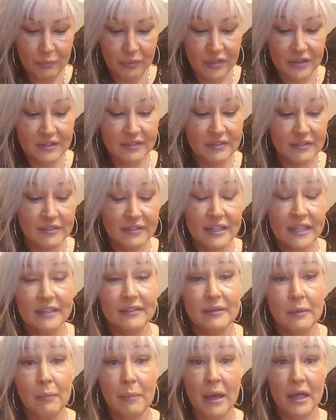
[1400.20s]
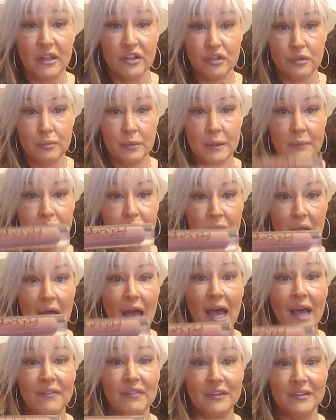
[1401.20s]
This is NYX Embellishment.
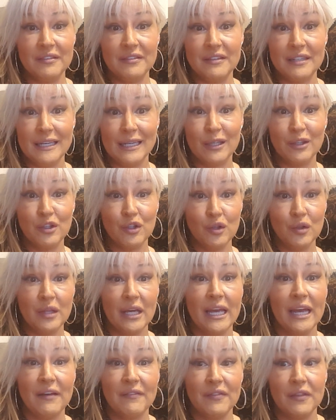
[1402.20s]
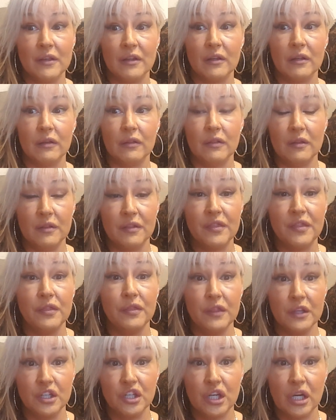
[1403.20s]
I have the stick too. They have the
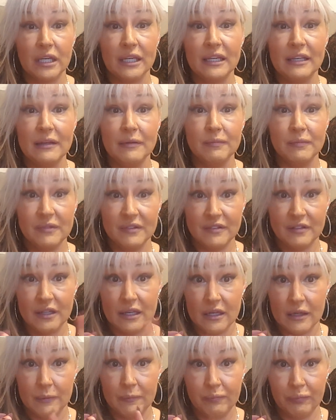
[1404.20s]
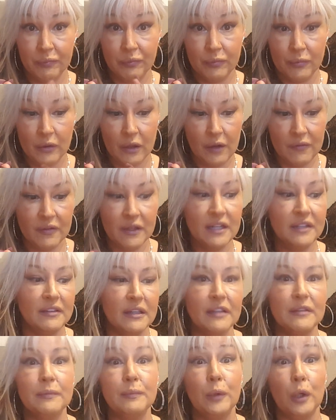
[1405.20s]
chunky stick of these.
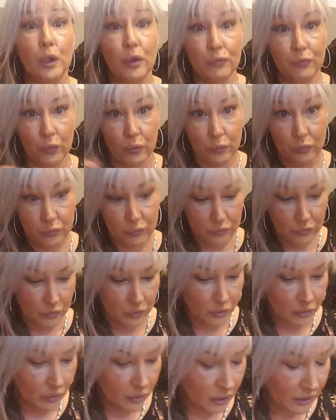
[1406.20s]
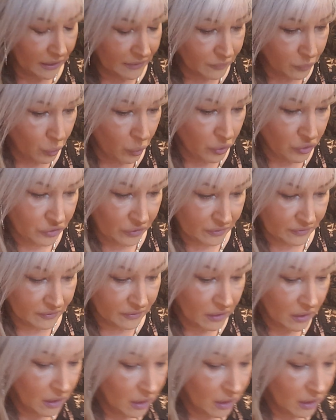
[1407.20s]
It's beautiful. It's gorgeous.